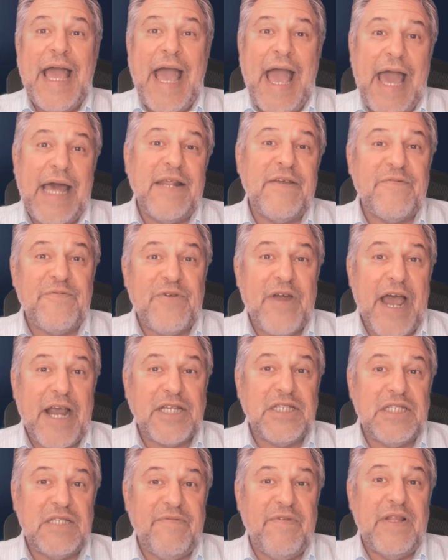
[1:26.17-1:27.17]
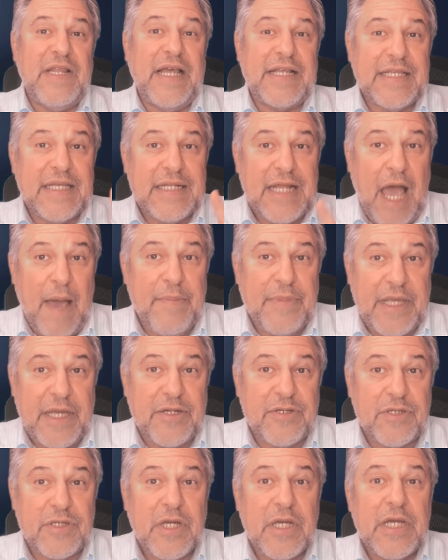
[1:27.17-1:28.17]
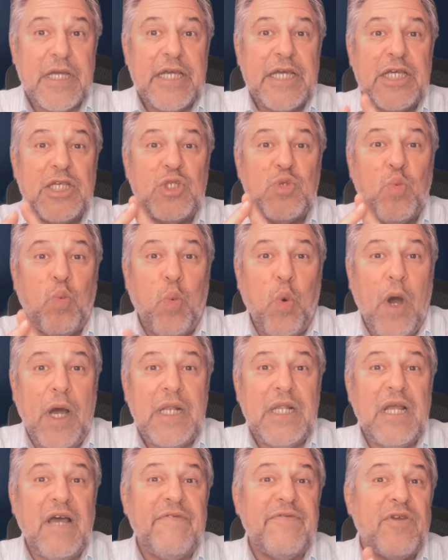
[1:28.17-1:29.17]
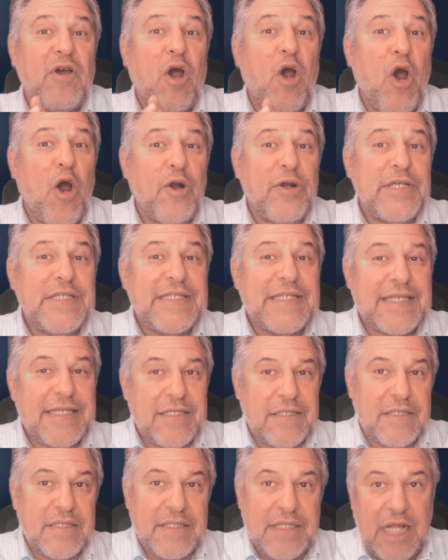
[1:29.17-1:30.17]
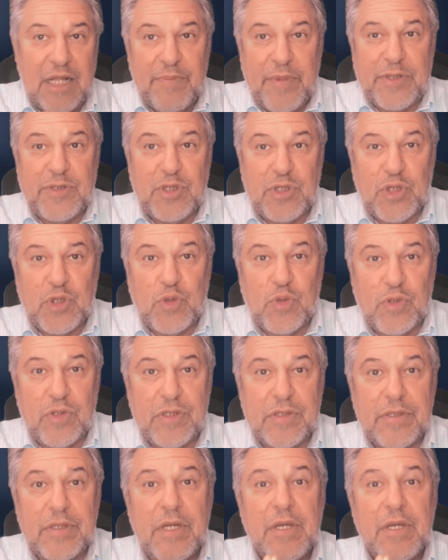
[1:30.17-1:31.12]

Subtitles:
adding fractions of unlike denominator is one of the hardest skills in elementary school,